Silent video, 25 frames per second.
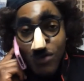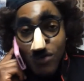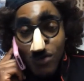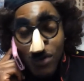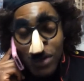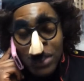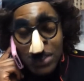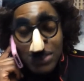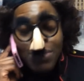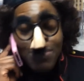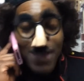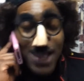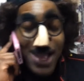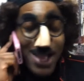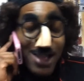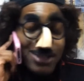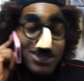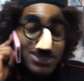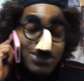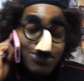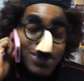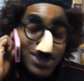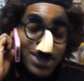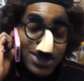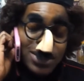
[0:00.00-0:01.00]
What
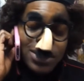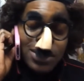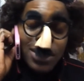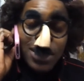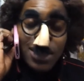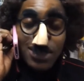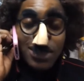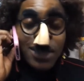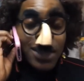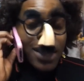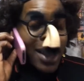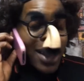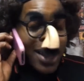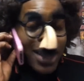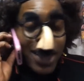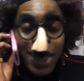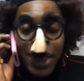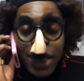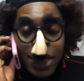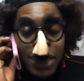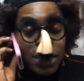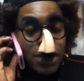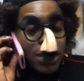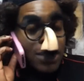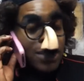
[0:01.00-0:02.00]
inspires me, son,
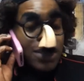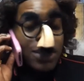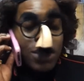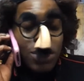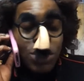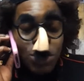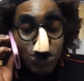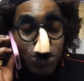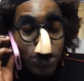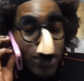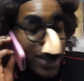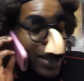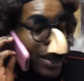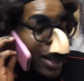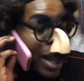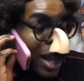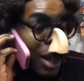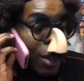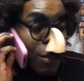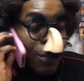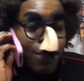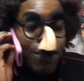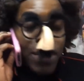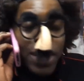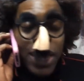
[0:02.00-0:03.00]
is straight
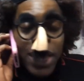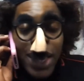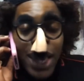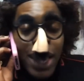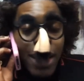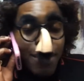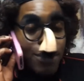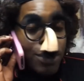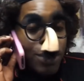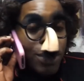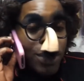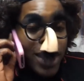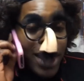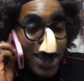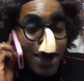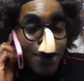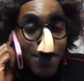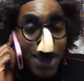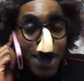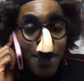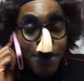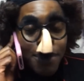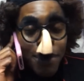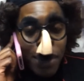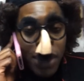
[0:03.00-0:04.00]
out being able to get
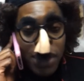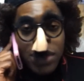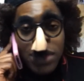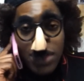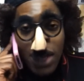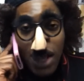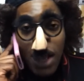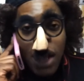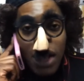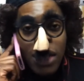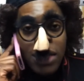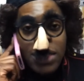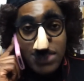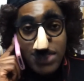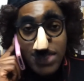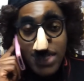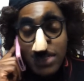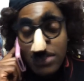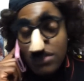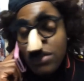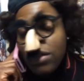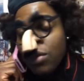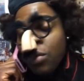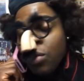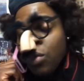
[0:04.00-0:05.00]
my buttocks
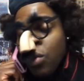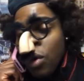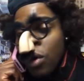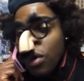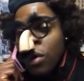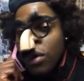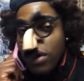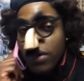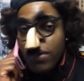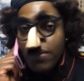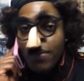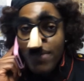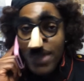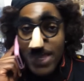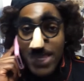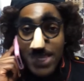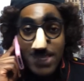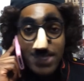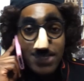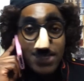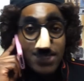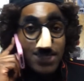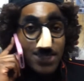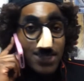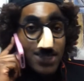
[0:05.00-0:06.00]
into the world,
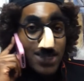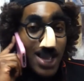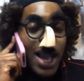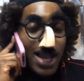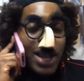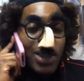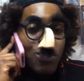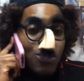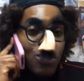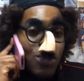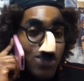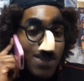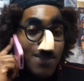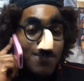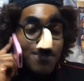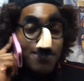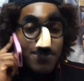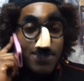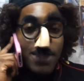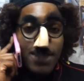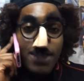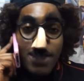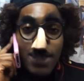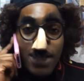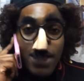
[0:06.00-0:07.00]
man. I grew
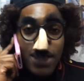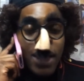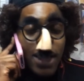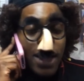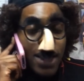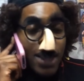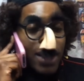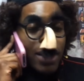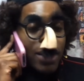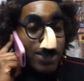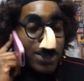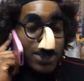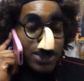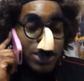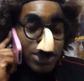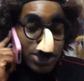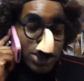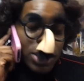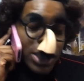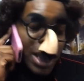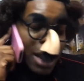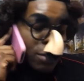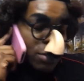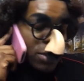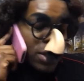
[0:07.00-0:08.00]
up in the
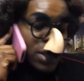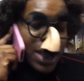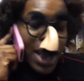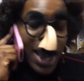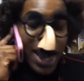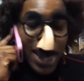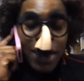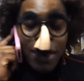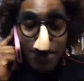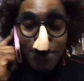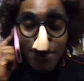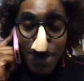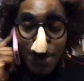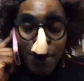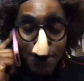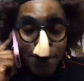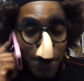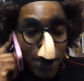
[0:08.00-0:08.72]
south side of my